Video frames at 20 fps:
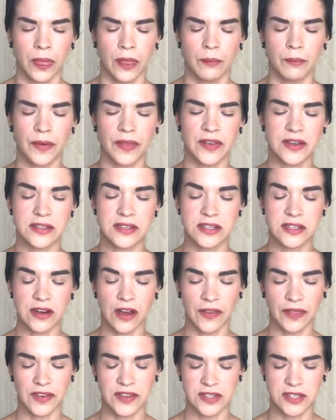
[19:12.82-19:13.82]
But this is
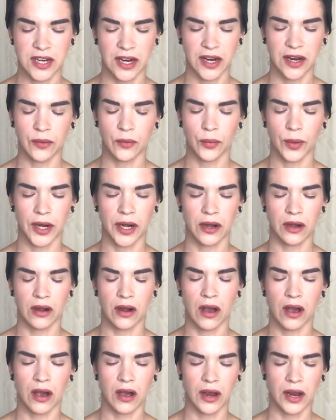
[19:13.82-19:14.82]
not the state where
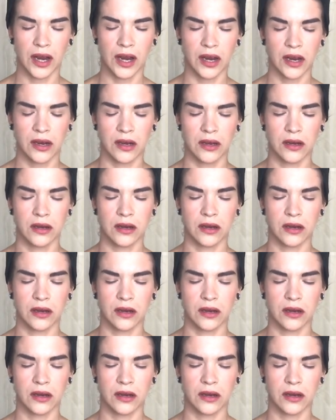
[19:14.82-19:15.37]
I